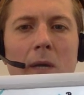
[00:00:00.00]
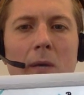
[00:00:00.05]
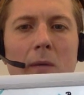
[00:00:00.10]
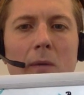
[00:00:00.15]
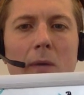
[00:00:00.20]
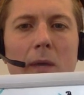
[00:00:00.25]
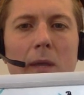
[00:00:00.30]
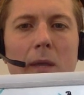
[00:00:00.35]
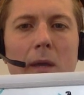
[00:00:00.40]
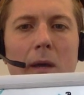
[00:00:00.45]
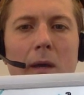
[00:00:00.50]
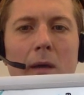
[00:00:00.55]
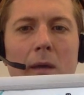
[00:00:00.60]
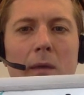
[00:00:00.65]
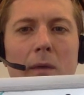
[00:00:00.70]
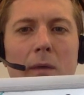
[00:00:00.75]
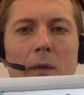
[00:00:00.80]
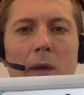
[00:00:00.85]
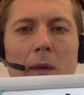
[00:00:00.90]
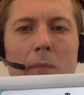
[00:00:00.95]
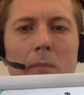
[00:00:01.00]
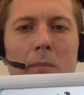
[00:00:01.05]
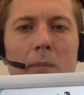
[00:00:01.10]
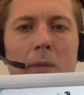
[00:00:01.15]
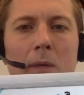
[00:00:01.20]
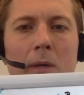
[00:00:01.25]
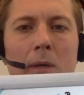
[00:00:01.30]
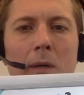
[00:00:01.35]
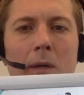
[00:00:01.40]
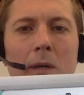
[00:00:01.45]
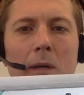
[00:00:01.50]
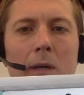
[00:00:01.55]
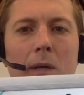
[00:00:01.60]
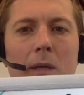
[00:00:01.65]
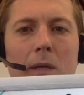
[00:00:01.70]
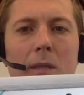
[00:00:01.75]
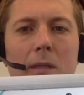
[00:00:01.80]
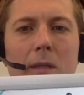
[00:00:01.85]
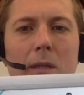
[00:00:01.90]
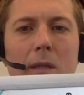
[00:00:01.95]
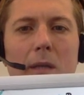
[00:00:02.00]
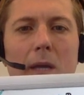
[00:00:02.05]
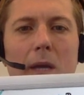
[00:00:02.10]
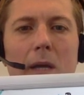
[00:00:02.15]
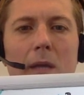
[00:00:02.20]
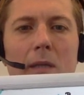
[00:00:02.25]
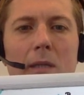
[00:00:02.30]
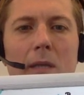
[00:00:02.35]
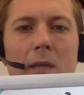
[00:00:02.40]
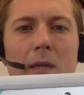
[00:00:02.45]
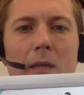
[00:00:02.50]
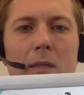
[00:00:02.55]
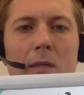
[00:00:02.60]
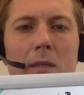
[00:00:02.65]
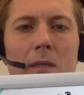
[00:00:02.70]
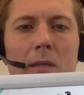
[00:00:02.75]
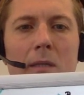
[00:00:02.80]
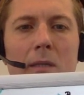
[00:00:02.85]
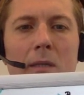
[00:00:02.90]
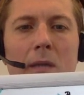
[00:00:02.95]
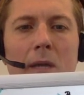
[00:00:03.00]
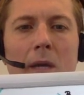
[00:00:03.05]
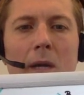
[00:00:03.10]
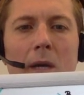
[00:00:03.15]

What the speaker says: where the thumb is the x-axis,